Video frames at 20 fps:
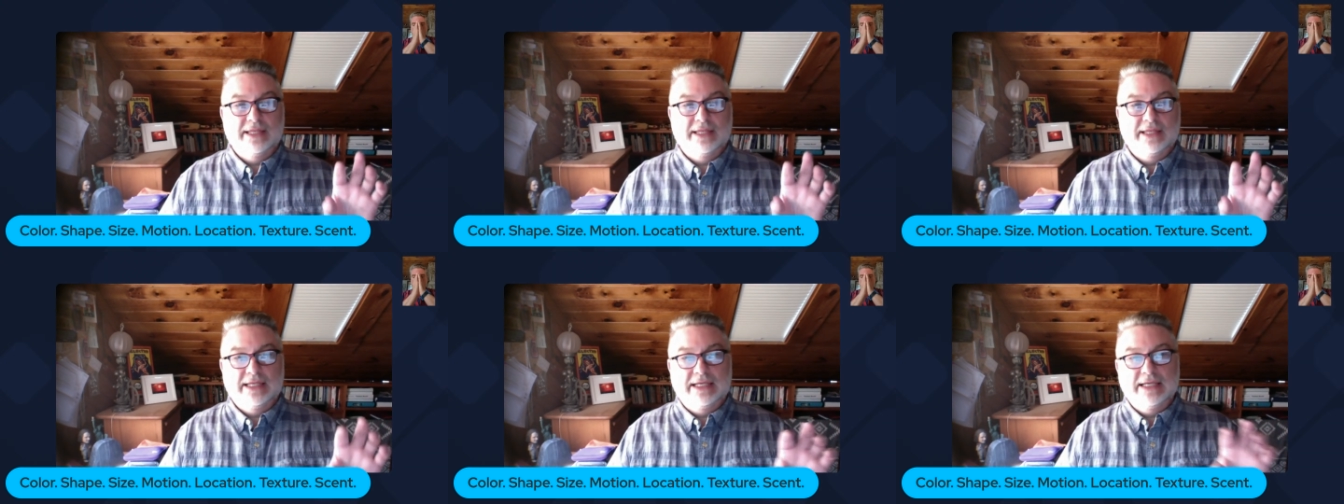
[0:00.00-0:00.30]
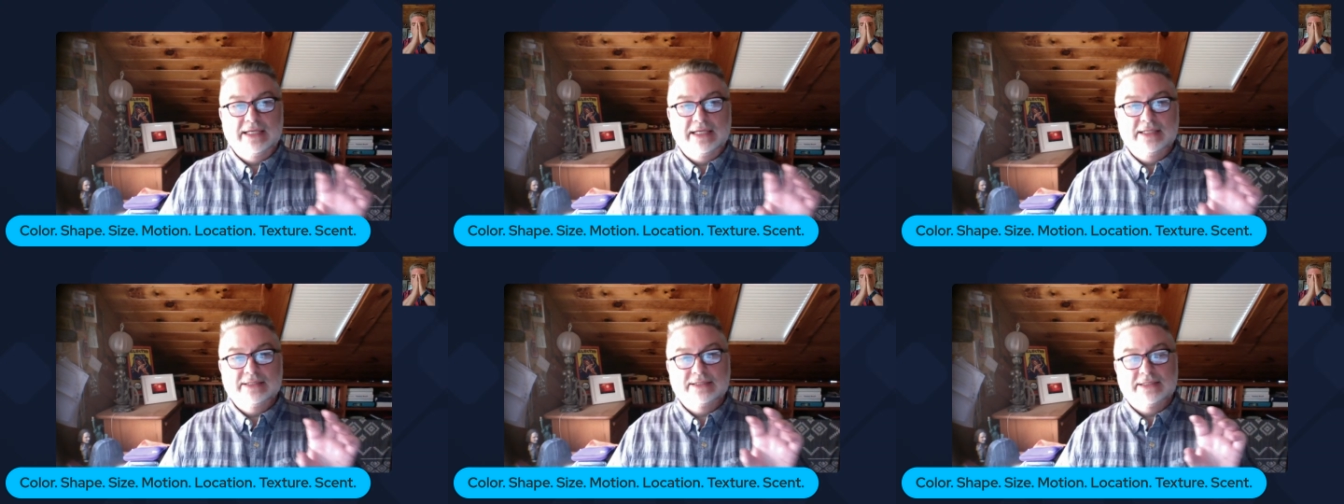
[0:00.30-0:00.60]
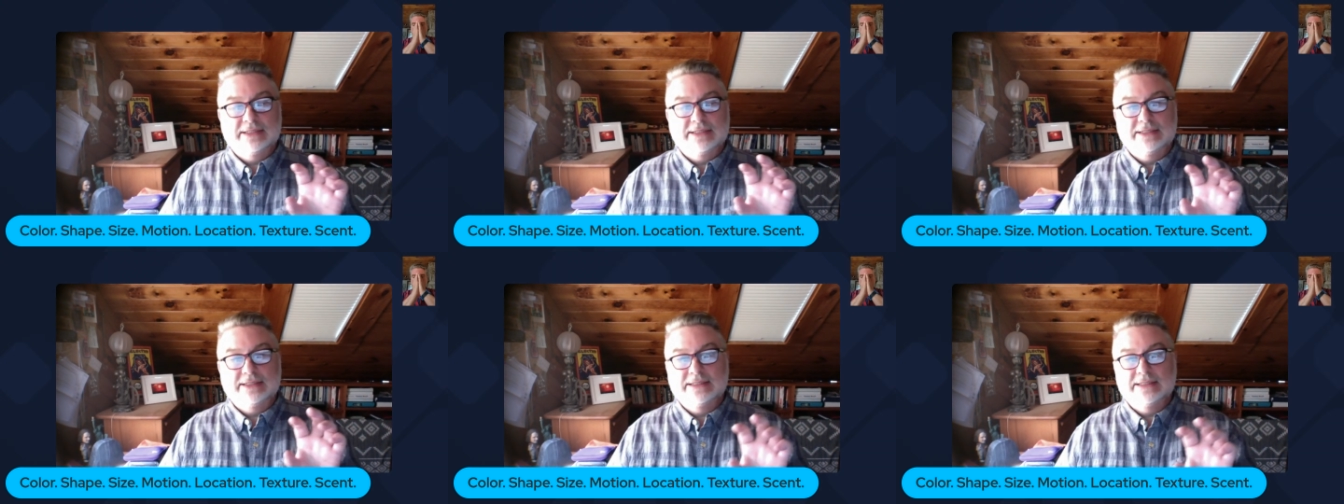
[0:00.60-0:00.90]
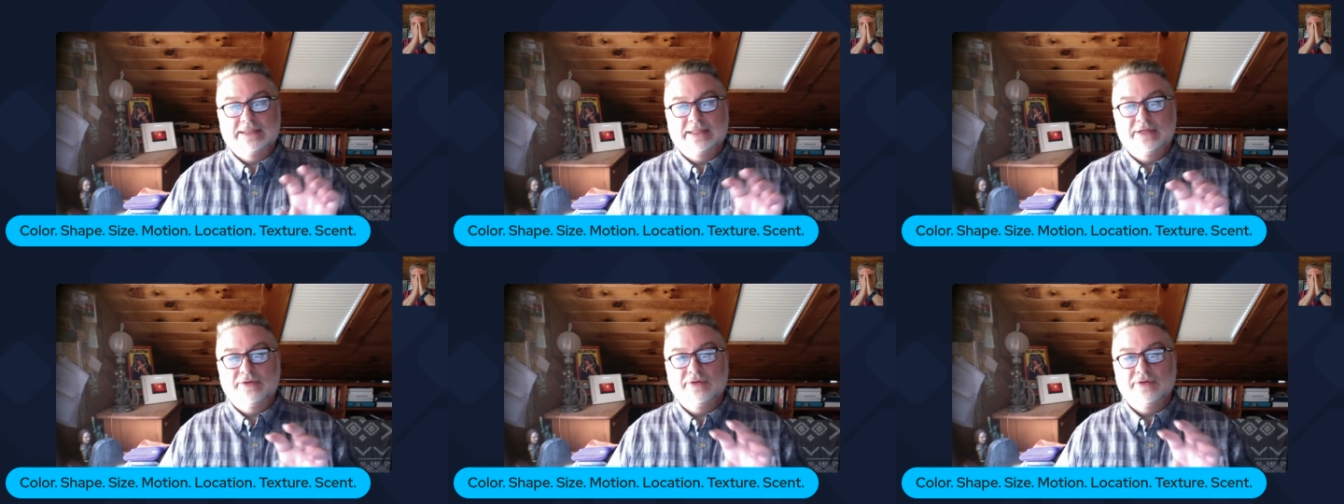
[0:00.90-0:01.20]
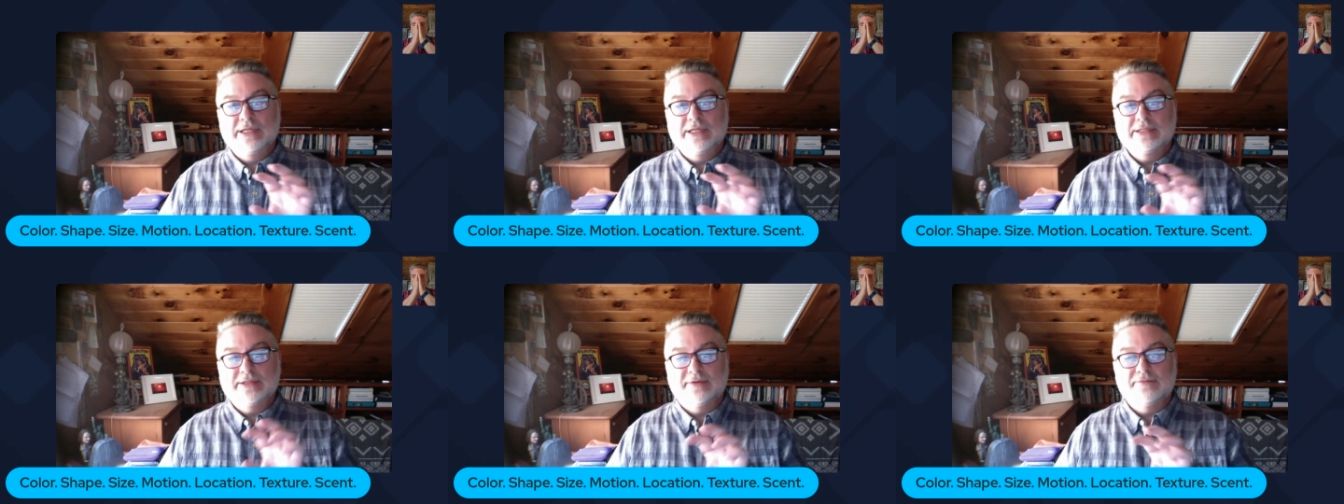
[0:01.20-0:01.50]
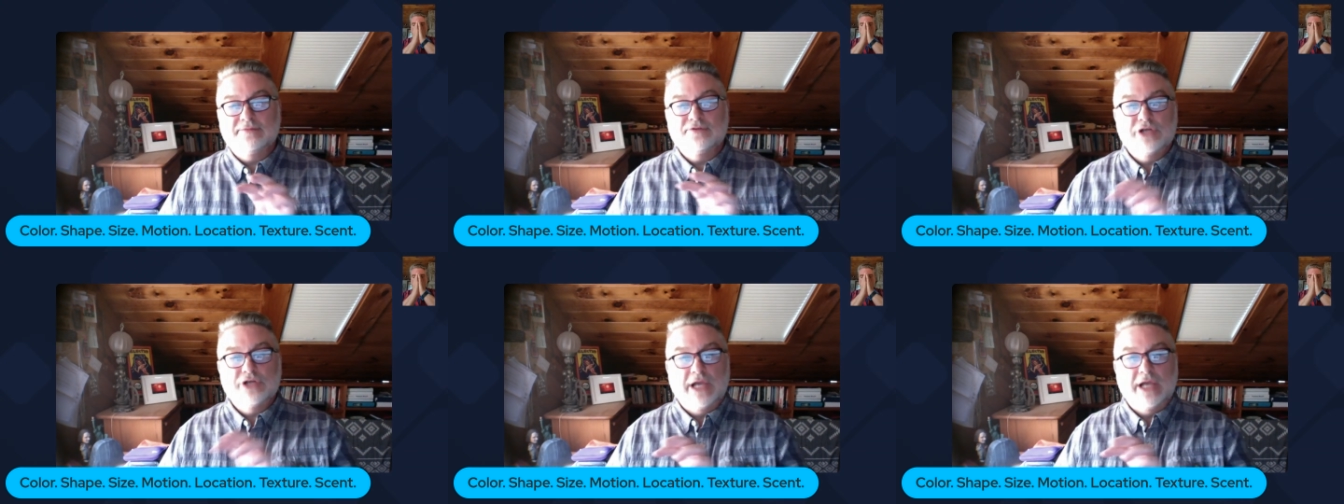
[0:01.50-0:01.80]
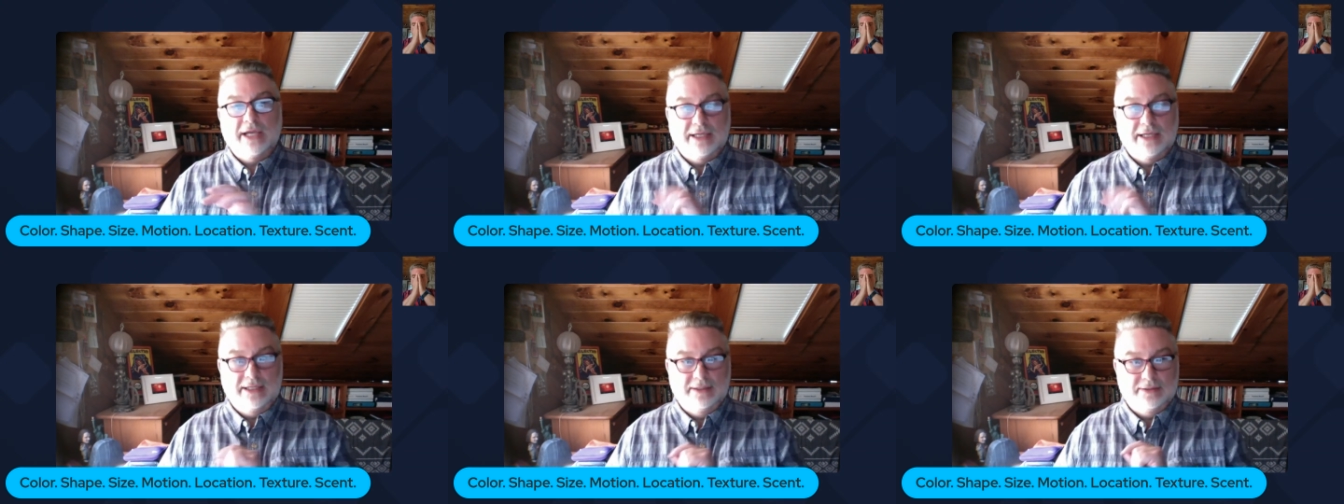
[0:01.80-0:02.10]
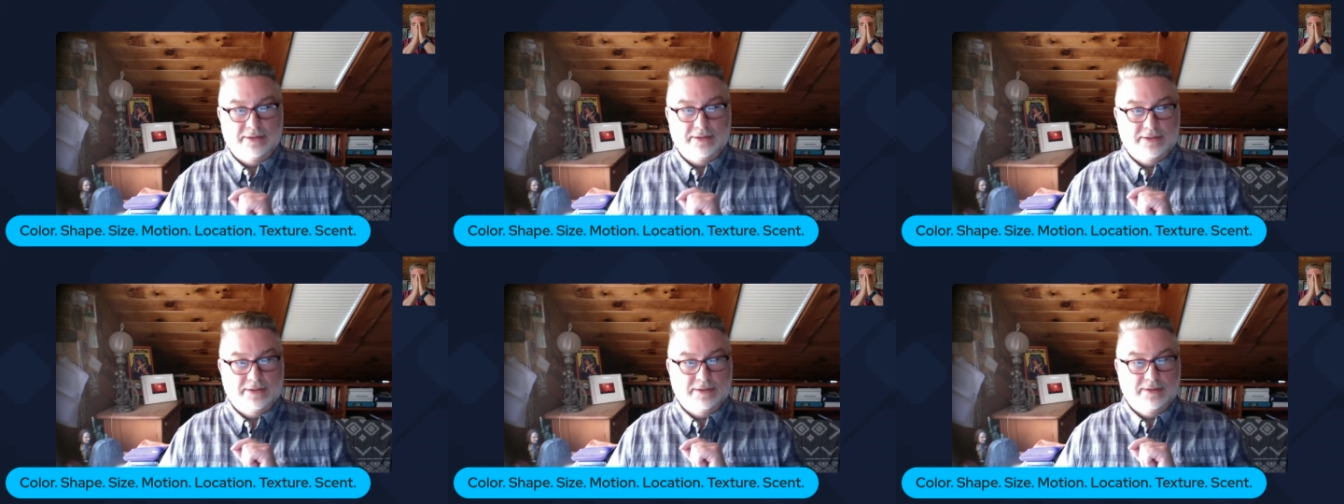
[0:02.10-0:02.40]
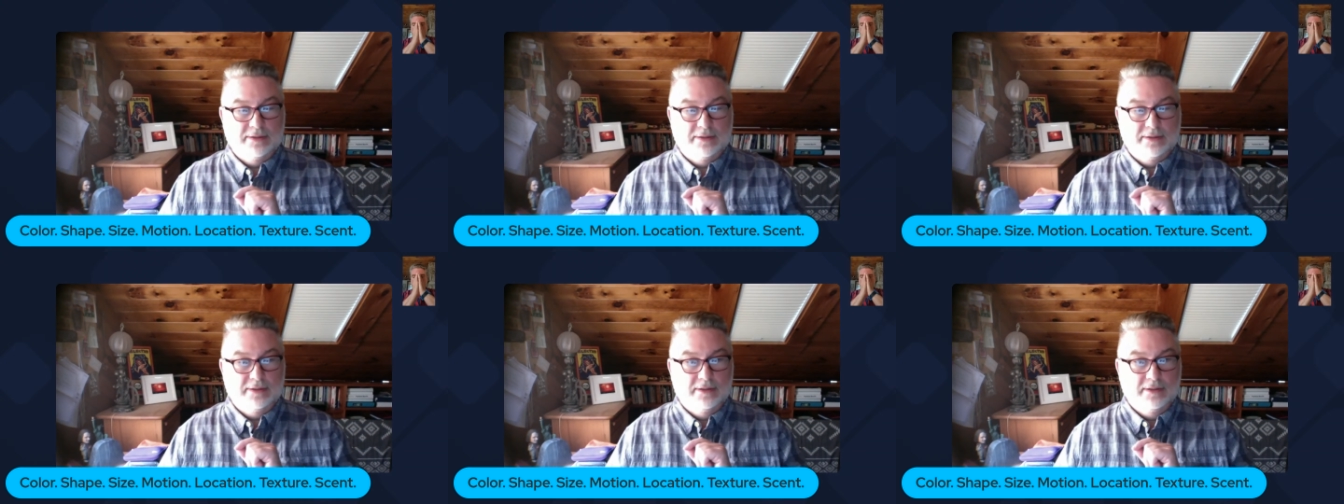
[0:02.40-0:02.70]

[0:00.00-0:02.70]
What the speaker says: these series of check-ins.